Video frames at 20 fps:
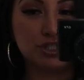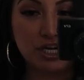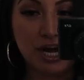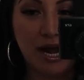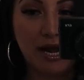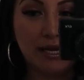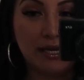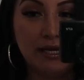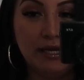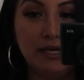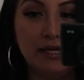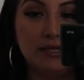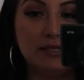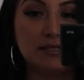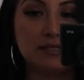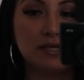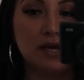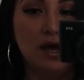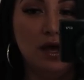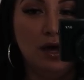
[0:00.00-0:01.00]

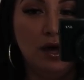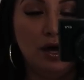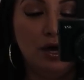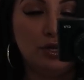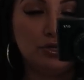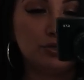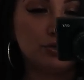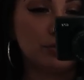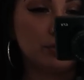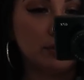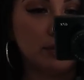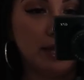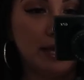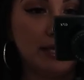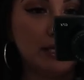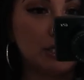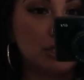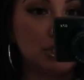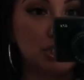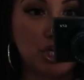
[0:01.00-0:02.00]
jackets, under the
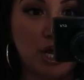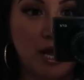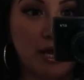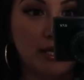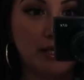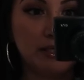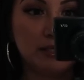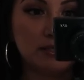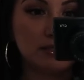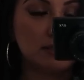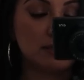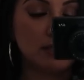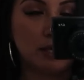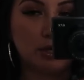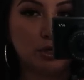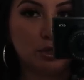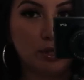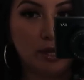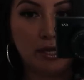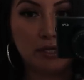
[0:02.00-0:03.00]
like shackets that
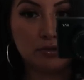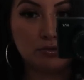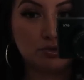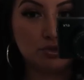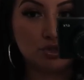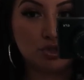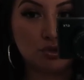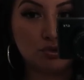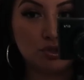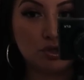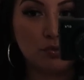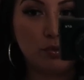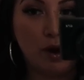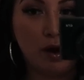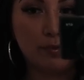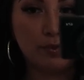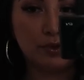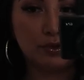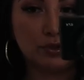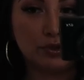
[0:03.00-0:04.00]
are like so, so
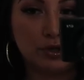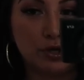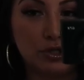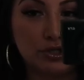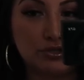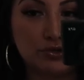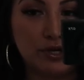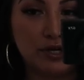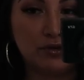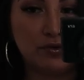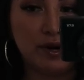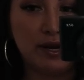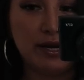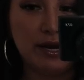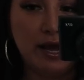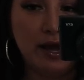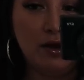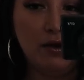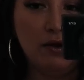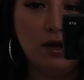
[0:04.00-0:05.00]
popular and on trend right
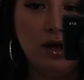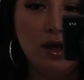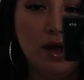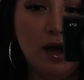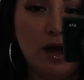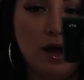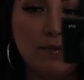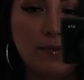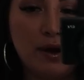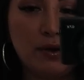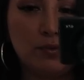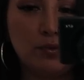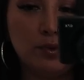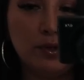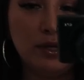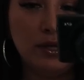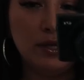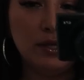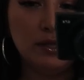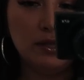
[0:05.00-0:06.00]
now. Um, I
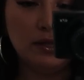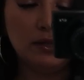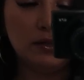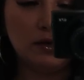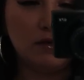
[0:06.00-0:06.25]
really